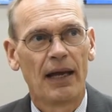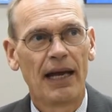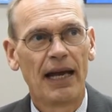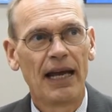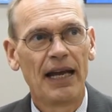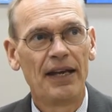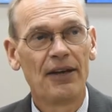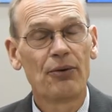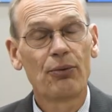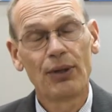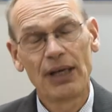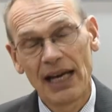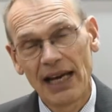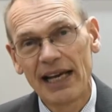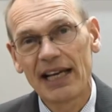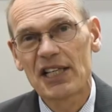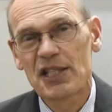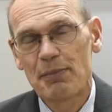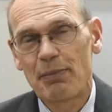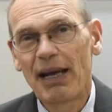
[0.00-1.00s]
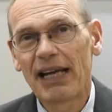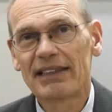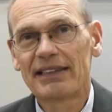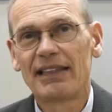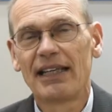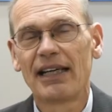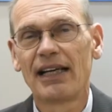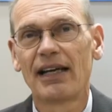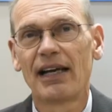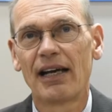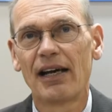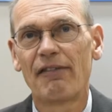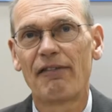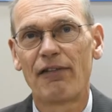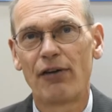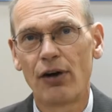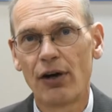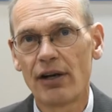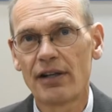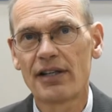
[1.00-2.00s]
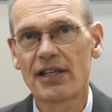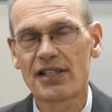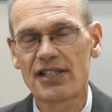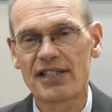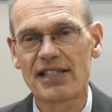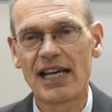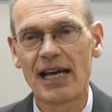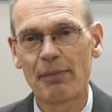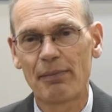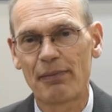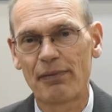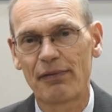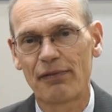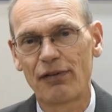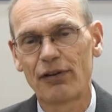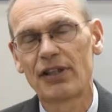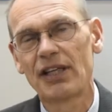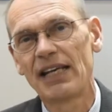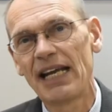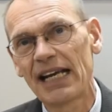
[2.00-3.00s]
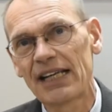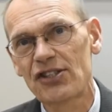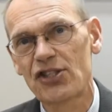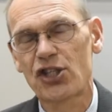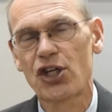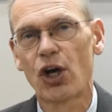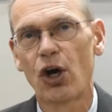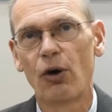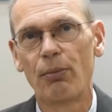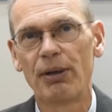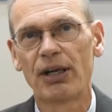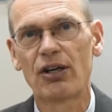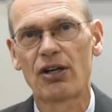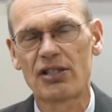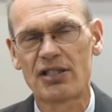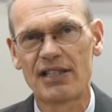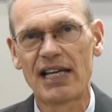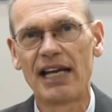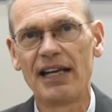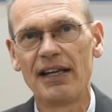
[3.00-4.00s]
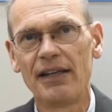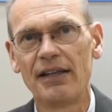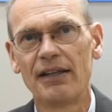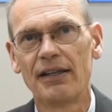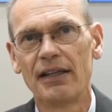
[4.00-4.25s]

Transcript: and we are expecting a further step for the next show, because then